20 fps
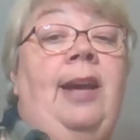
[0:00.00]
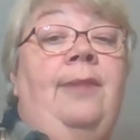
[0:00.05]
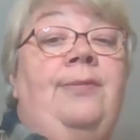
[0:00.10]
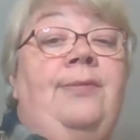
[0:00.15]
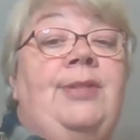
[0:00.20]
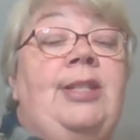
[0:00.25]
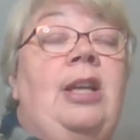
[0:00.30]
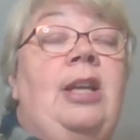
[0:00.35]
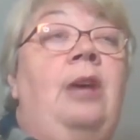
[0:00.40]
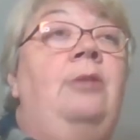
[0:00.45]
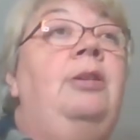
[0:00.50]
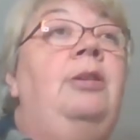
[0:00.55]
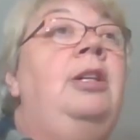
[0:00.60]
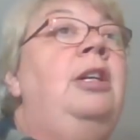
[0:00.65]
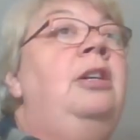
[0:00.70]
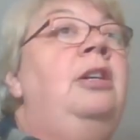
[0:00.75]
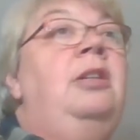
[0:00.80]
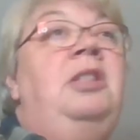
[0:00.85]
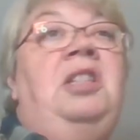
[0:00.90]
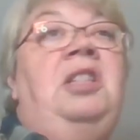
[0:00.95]
so
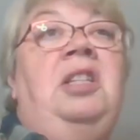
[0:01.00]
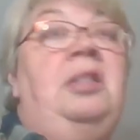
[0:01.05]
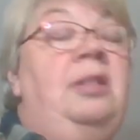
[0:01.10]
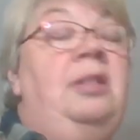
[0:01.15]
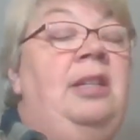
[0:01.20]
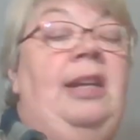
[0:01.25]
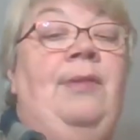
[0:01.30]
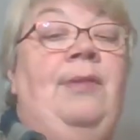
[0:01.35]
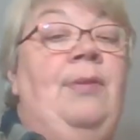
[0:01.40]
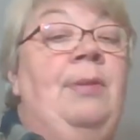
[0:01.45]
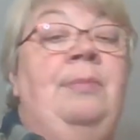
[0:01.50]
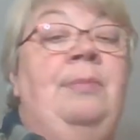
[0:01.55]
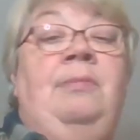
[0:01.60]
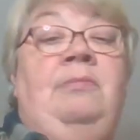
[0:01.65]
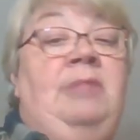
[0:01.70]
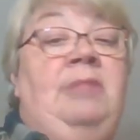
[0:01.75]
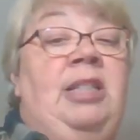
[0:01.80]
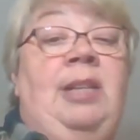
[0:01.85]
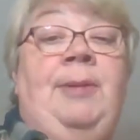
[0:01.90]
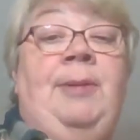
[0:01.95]
just give them
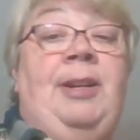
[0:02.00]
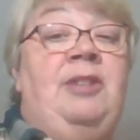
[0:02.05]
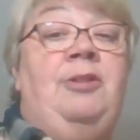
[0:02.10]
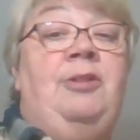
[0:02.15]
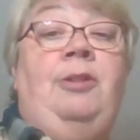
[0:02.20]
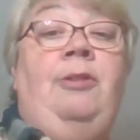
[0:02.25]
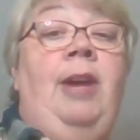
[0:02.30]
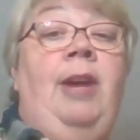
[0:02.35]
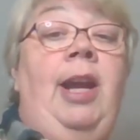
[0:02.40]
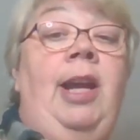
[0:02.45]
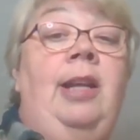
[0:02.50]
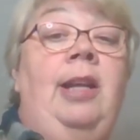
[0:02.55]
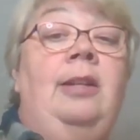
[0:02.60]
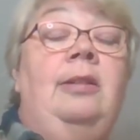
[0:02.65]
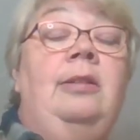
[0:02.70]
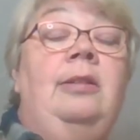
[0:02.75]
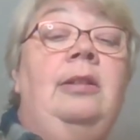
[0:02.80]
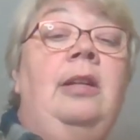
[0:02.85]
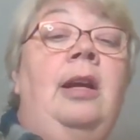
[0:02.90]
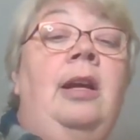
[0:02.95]
some extra grain.
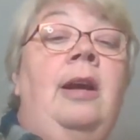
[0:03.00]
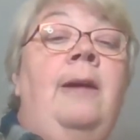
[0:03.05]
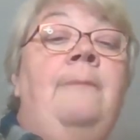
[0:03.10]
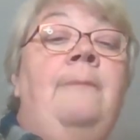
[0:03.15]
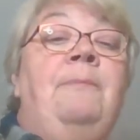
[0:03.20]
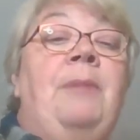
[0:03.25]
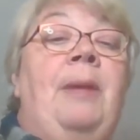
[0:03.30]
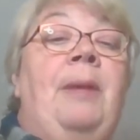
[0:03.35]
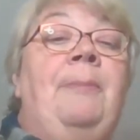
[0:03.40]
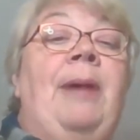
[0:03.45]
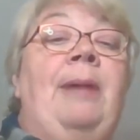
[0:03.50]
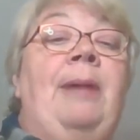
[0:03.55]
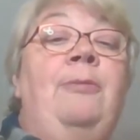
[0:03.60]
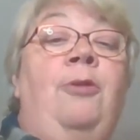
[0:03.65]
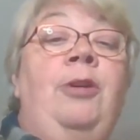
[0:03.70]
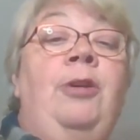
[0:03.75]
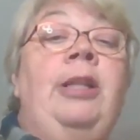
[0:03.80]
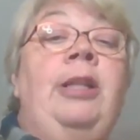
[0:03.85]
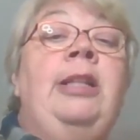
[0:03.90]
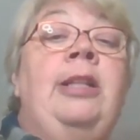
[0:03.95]
Then by
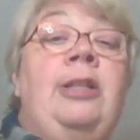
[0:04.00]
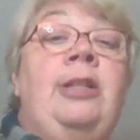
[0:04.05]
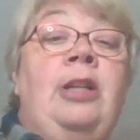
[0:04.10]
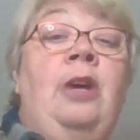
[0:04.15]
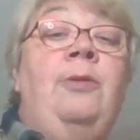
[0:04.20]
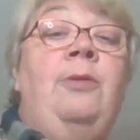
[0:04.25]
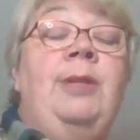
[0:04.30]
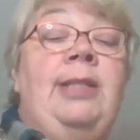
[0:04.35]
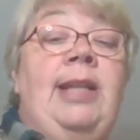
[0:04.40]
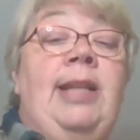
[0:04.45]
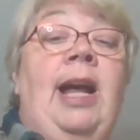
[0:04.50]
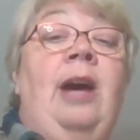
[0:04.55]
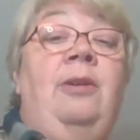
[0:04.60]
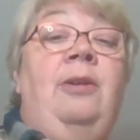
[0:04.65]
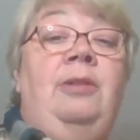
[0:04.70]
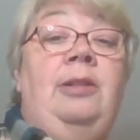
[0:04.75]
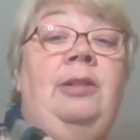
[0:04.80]
morning the dough was down,